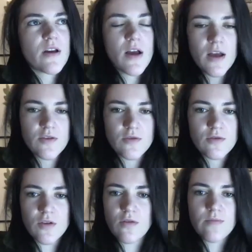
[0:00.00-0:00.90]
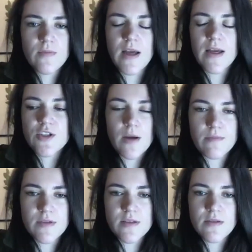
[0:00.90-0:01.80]
hurdles or
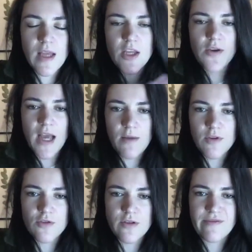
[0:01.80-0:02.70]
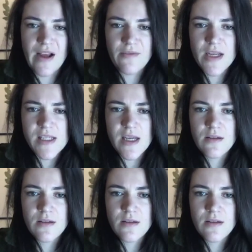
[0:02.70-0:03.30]
jumps than you can when you're doing flat racing.